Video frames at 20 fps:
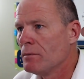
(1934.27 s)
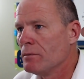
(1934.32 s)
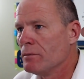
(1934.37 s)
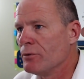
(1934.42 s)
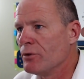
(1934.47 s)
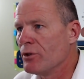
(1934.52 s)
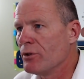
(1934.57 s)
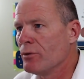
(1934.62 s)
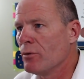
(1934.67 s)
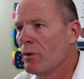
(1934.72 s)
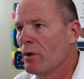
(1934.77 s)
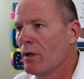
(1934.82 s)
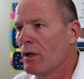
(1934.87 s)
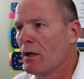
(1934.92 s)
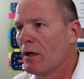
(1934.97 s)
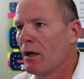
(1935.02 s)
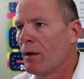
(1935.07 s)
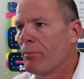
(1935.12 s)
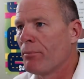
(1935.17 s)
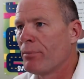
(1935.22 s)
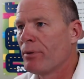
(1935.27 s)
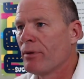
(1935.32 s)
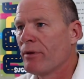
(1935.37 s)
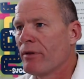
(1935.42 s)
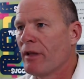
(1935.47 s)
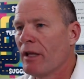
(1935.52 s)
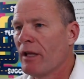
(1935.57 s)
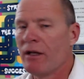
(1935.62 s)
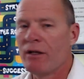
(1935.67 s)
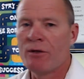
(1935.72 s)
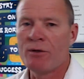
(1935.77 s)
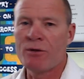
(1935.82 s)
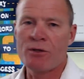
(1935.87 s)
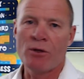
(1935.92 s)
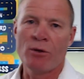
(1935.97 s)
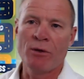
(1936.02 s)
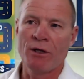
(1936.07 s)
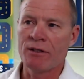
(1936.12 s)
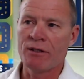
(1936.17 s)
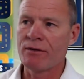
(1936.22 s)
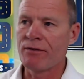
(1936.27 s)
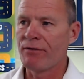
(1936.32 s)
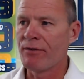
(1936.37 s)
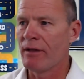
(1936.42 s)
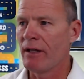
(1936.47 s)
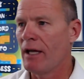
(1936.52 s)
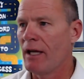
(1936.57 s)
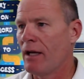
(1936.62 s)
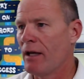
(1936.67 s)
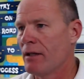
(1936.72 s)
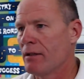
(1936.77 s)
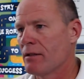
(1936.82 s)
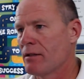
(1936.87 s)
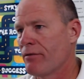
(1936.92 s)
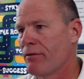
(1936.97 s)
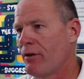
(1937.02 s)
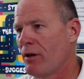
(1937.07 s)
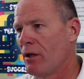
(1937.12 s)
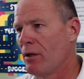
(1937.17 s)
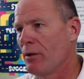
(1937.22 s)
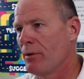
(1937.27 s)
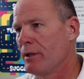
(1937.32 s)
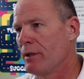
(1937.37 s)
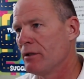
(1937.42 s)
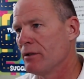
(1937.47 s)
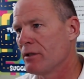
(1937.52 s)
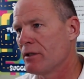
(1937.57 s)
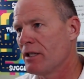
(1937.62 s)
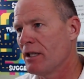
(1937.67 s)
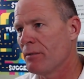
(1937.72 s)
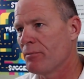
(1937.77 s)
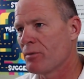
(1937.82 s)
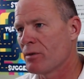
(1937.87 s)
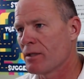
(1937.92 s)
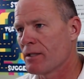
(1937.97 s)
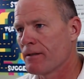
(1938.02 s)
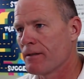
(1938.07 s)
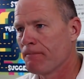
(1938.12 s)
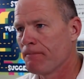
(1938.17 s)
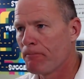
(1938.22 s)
Do up. Thank you so much for that. Following the tips.